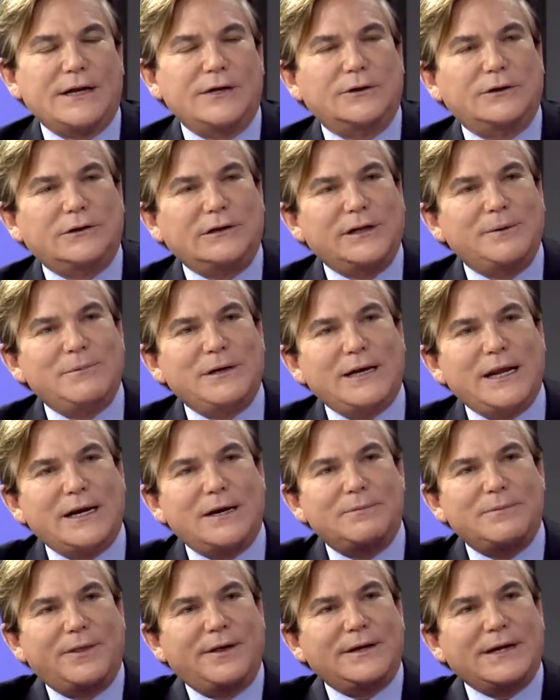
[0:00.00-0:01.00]
You eliminate
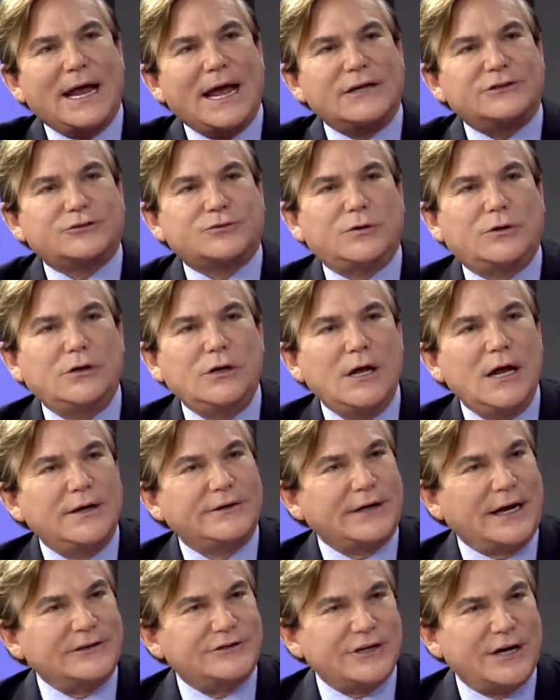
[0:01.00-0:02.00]
them in the natural
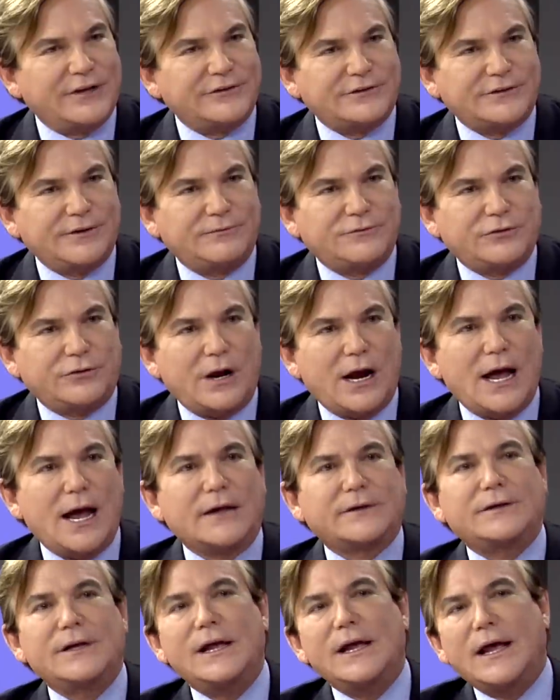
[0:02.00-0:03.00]
digestive
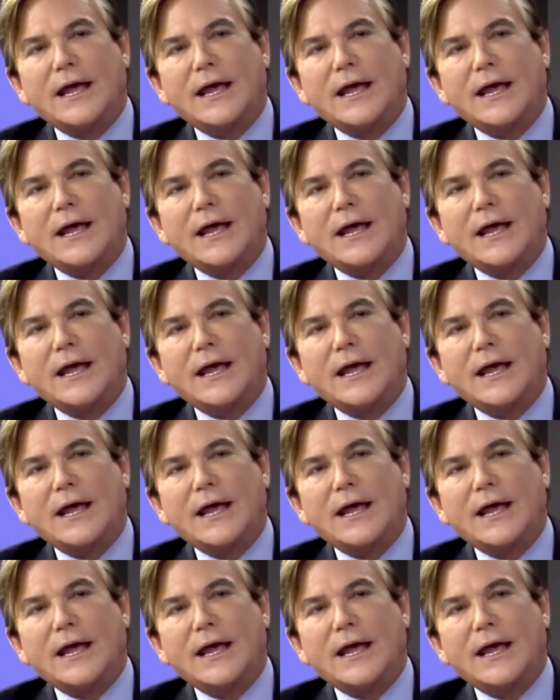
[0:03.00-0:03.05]
tract,